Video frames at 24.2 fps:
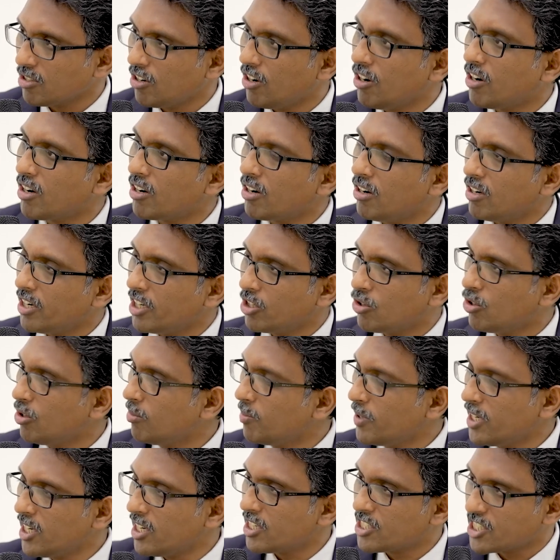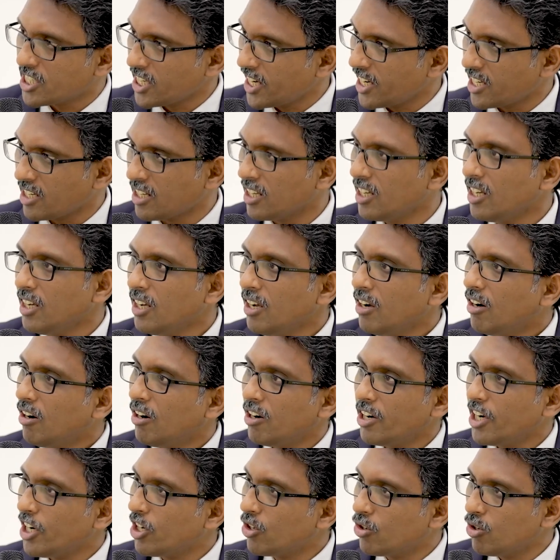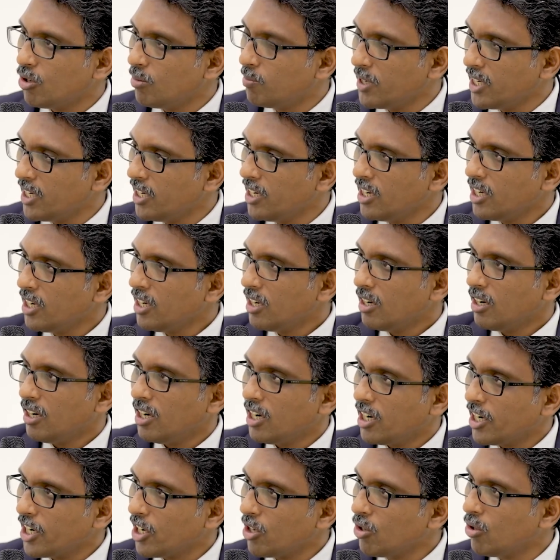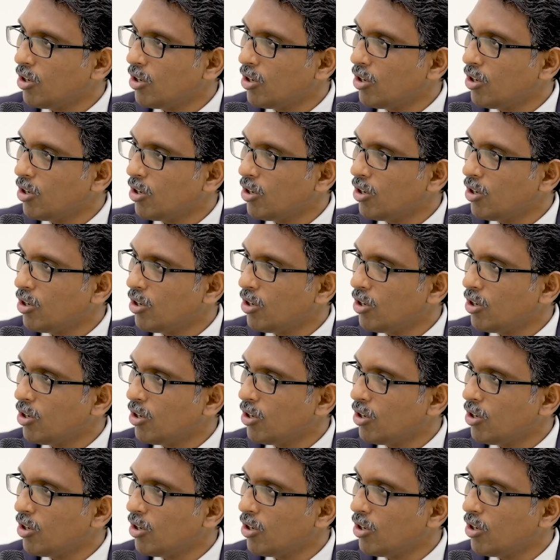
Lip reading: or it could be a chat, or it could be a